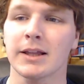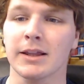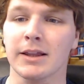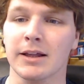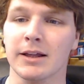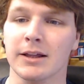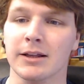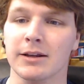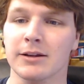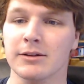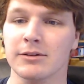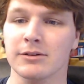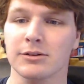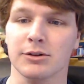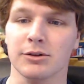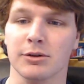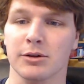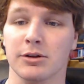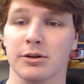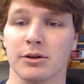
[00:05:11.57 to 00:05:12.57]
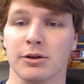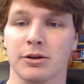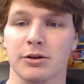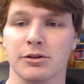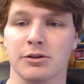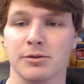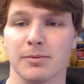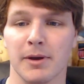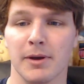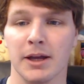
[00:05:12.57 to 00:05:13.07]
then you can go to
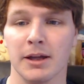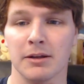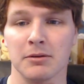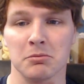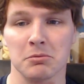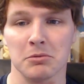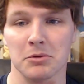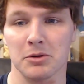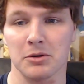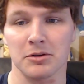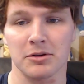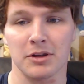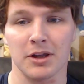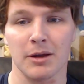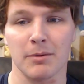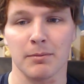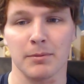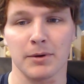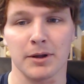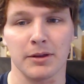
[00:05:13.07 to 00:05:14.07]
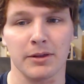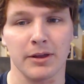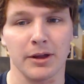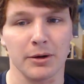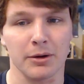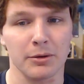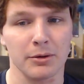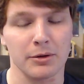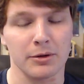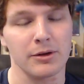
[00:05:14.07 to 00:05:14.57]
Japan. There's a company
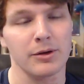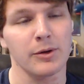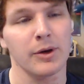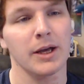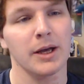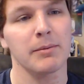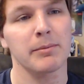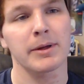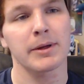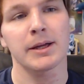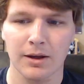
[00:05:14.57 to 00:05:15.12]
that'll hook you up.